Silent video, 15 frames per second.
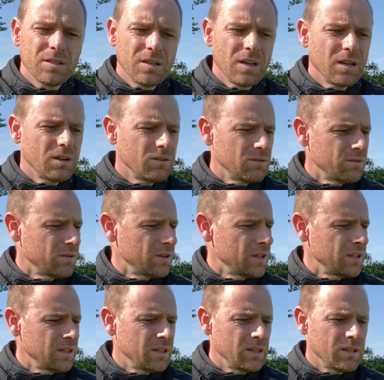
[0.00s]
You know,
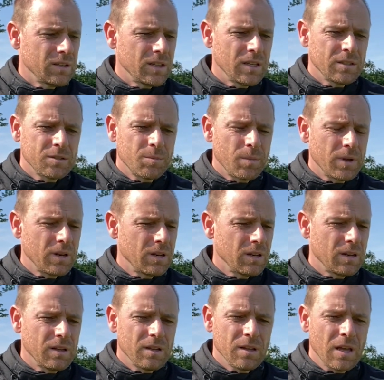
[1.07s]
it's been,
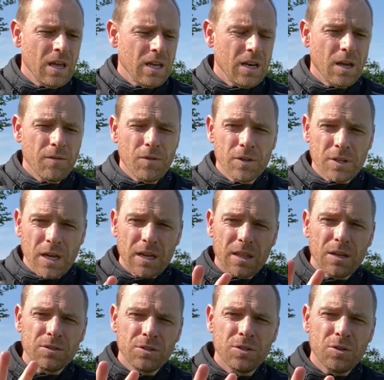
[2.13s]
you know, if you take
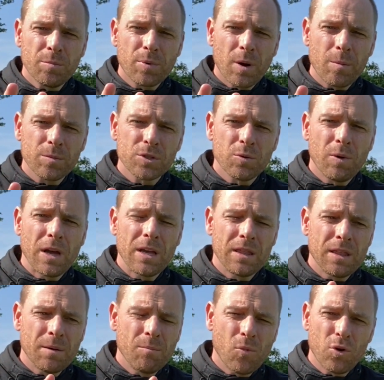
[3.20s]
those two problems away,
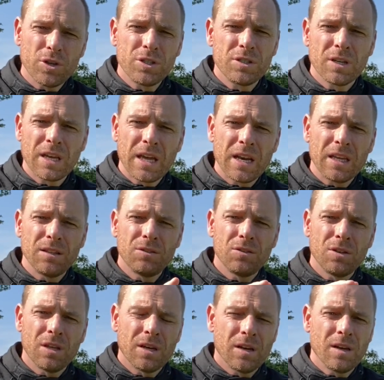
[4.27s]
the moisture getting into
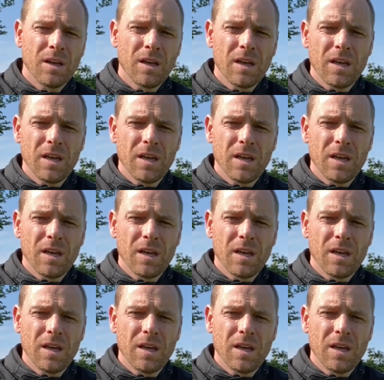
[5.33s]
the